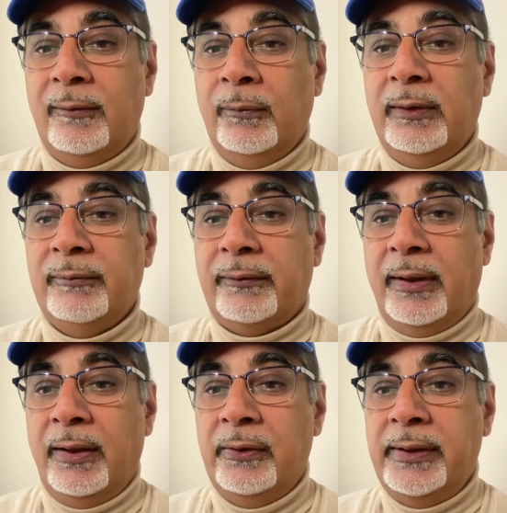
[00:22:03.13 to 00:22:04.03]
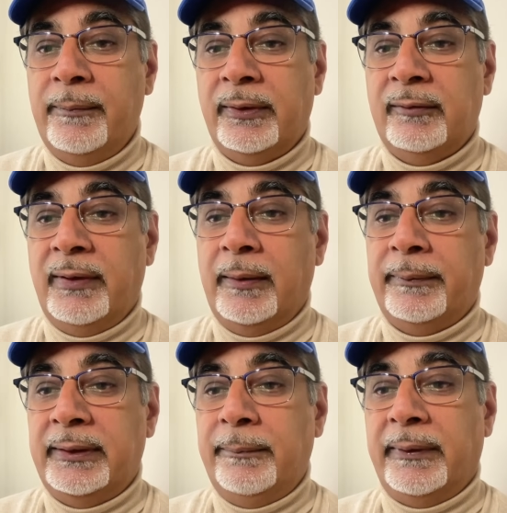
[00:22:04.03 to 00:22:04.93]
will require OEMs to develop
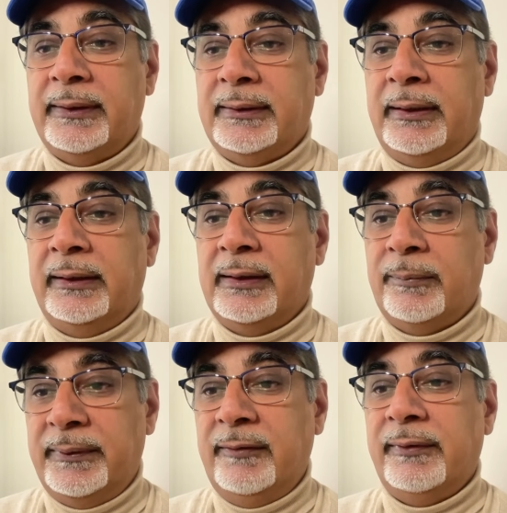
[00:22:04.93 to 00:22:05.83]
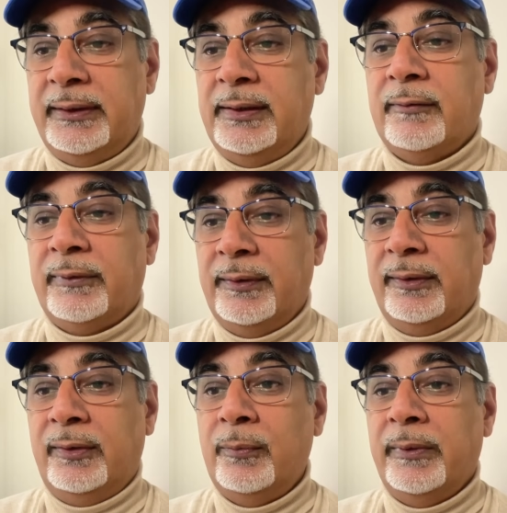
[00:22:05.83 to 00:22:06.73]
a deep understanding of the specific needs of
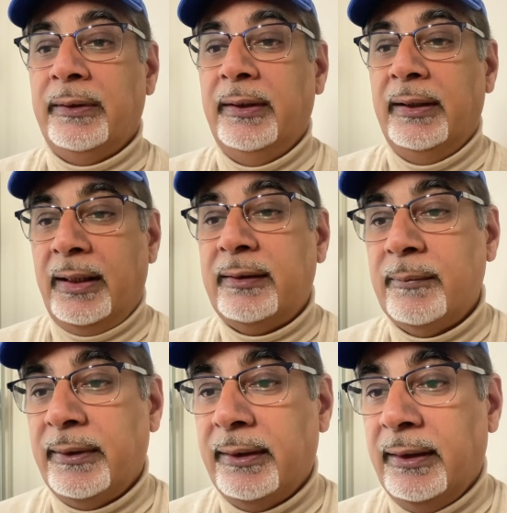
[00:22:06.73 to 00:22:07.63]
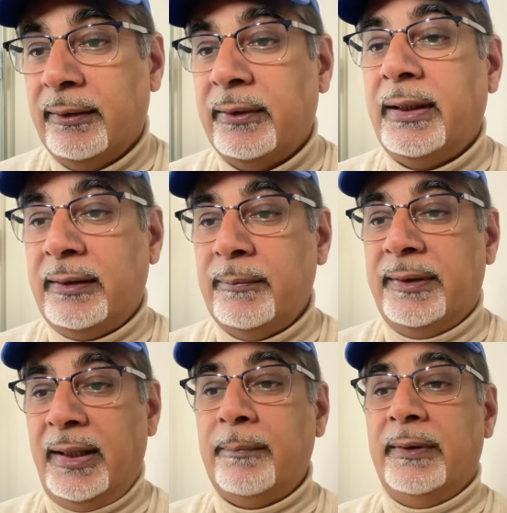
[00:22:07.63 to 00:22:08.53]
customer
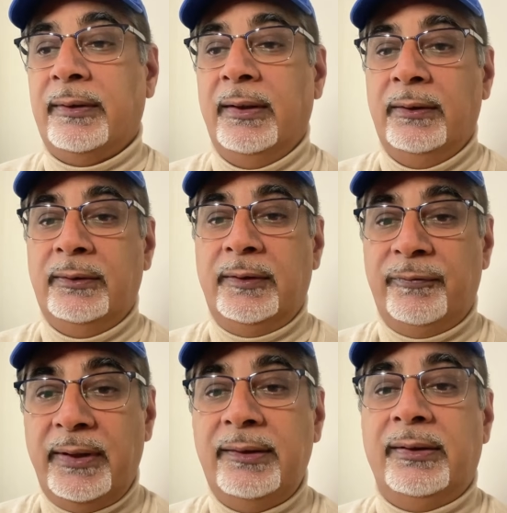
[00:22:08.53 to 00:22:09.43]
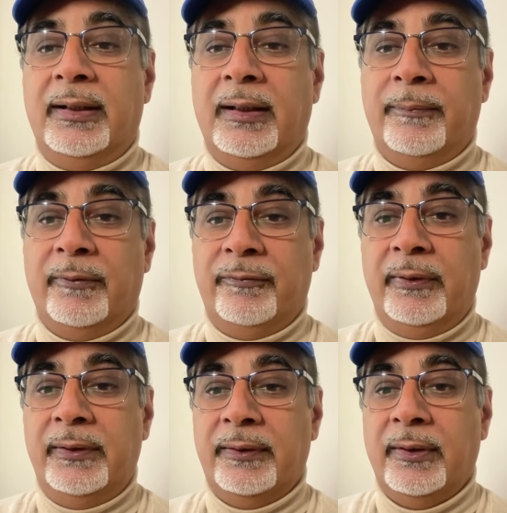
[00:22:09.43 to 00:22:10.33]
segments to differentiate their
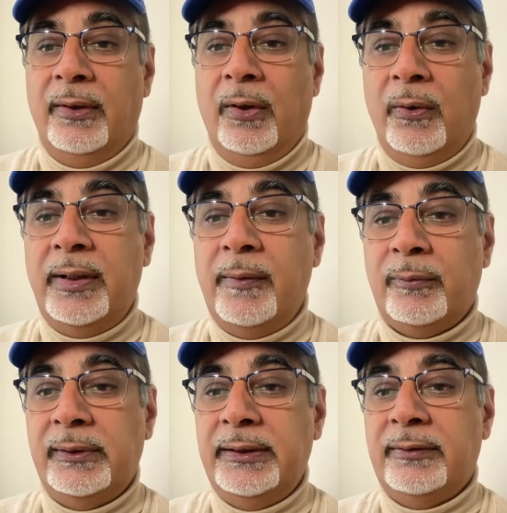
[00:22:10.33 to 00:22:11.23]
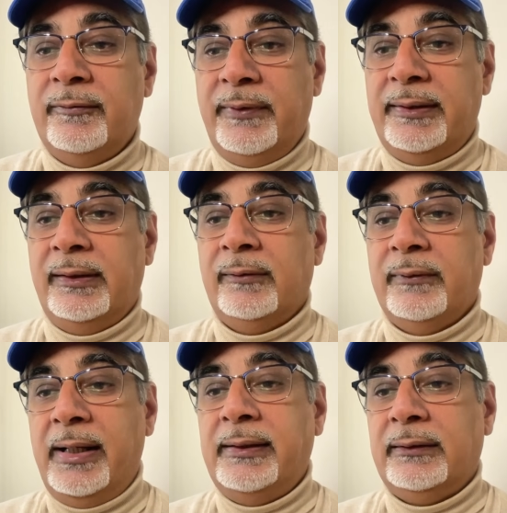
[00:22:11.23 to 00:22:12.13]
portfolios. OEMs will need to invest in the
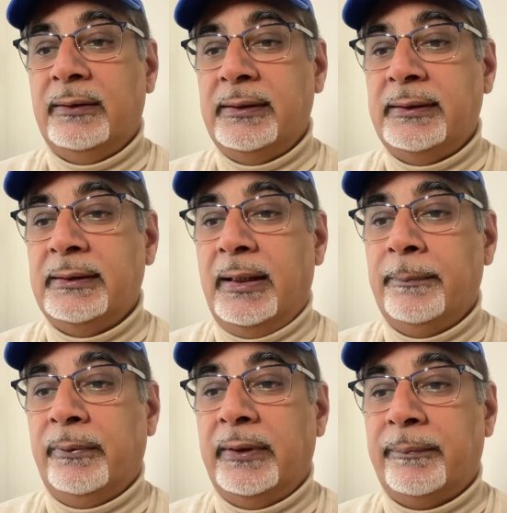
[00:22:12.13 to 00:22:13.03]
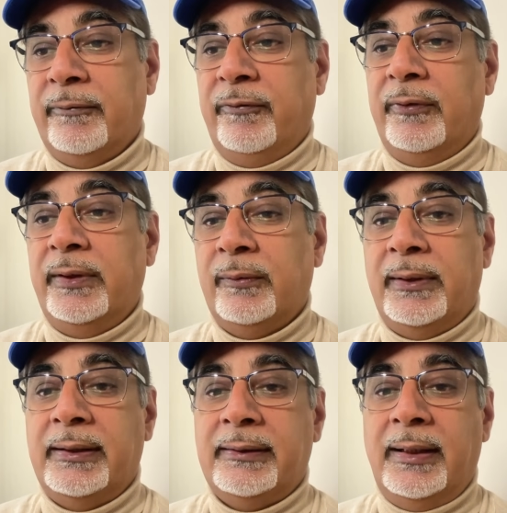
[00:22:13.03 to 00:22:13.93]
right technologies and product portfolios
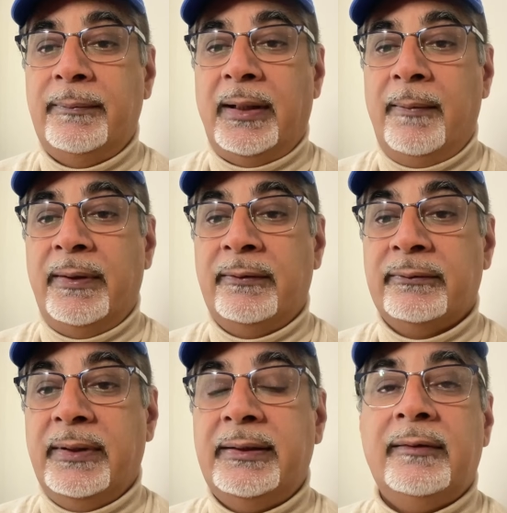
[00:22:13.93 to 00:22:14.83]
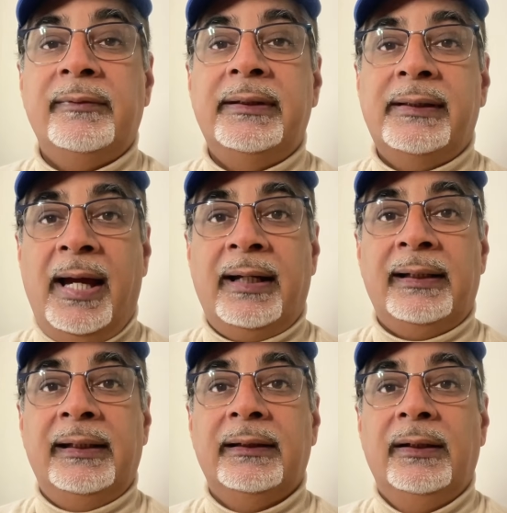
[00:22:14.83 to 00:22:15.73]
while at the same time aggressively
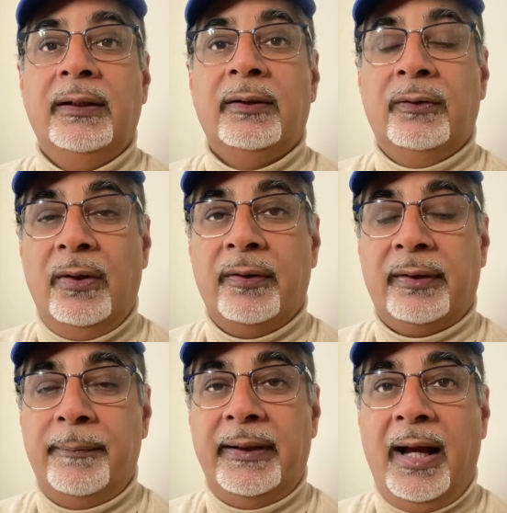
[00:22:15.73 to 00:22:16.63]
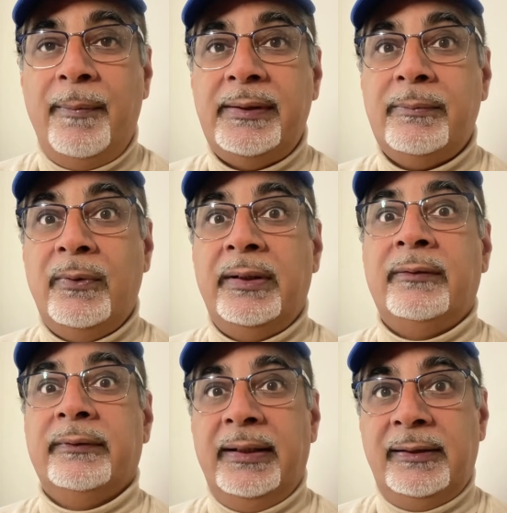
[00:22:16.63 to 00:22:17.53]
tackling costs. I mean, how much more
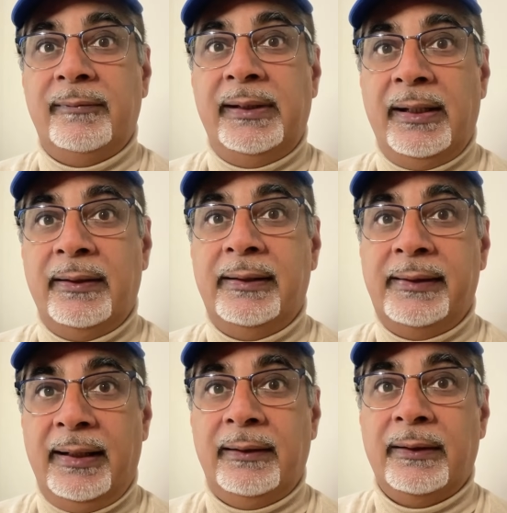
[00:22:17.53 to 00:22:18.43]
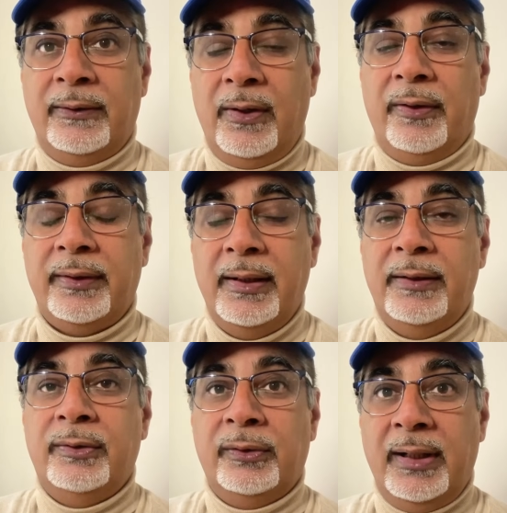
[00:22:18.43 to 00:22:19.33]
aggressively are going to tackle the cost
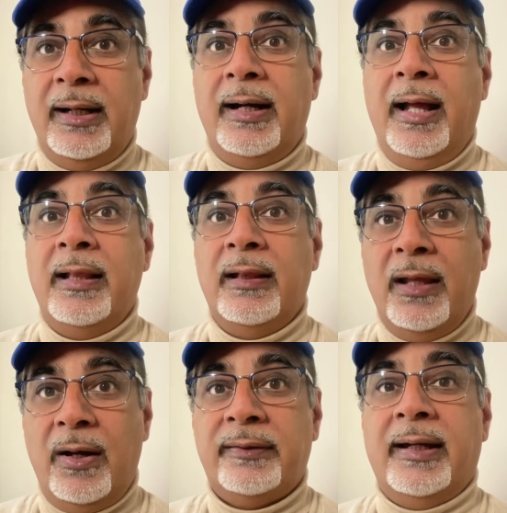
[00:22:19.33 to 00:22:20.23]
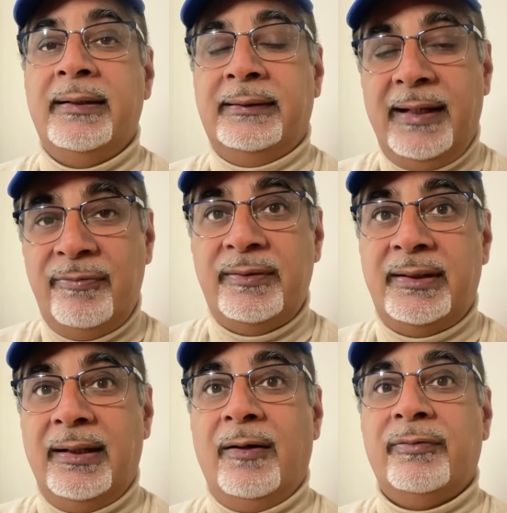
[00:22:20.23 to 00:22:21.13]
to cut a loss, a
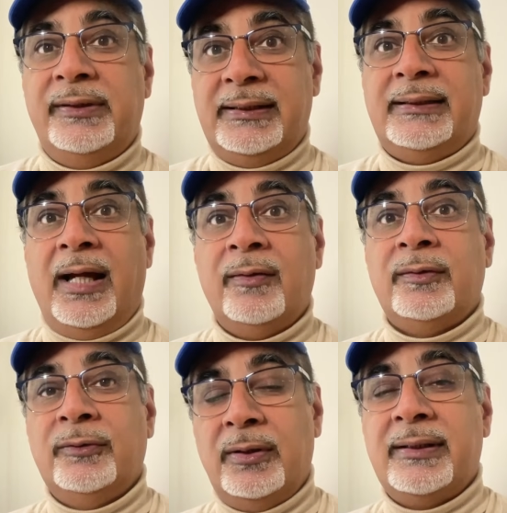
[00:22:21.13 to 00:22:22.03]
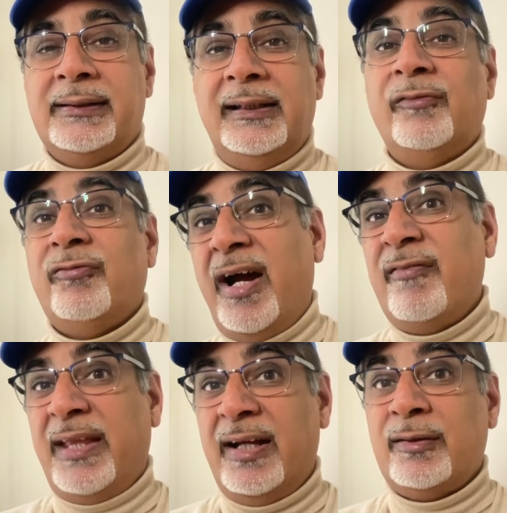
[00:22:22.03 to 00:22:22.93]
deficit of $6,000, nearly
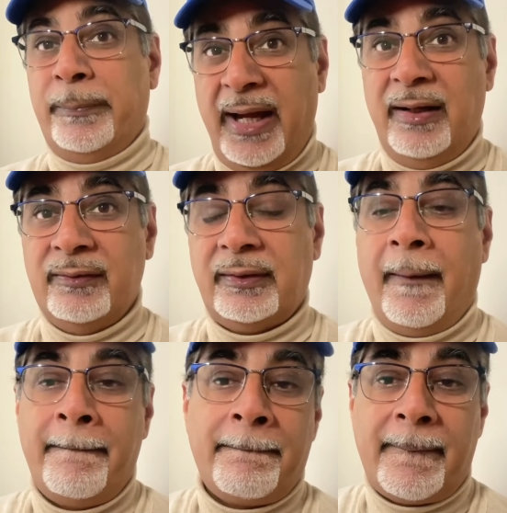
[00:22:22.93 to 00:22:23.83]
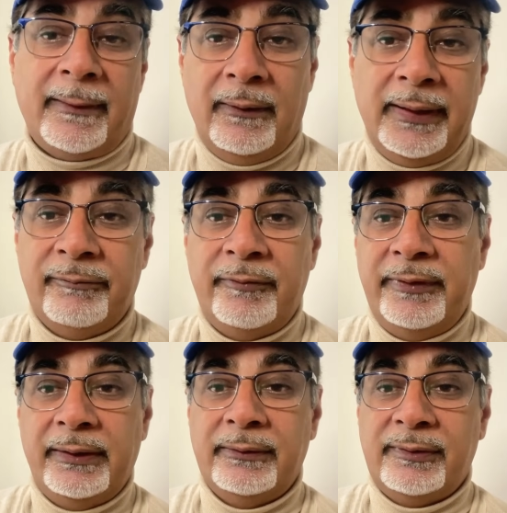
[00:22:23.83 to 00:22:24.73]
£5,000 on every
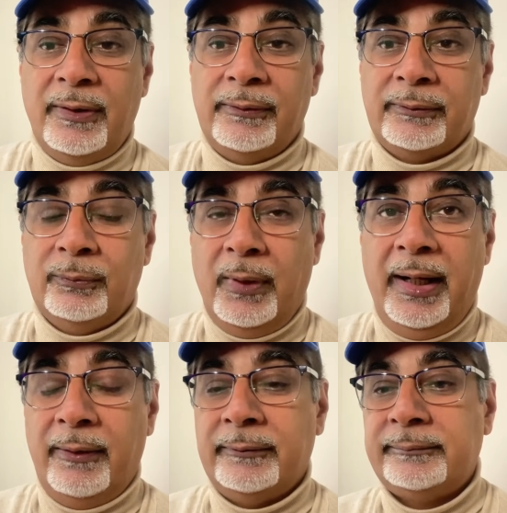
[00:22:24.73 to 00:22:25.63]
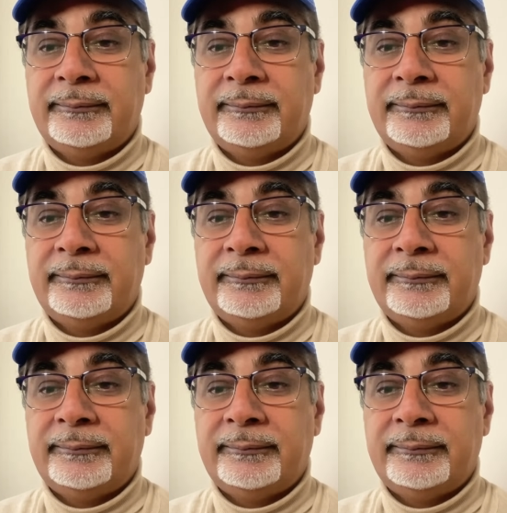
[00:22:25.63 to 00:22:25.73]
vehicle sold? Wow.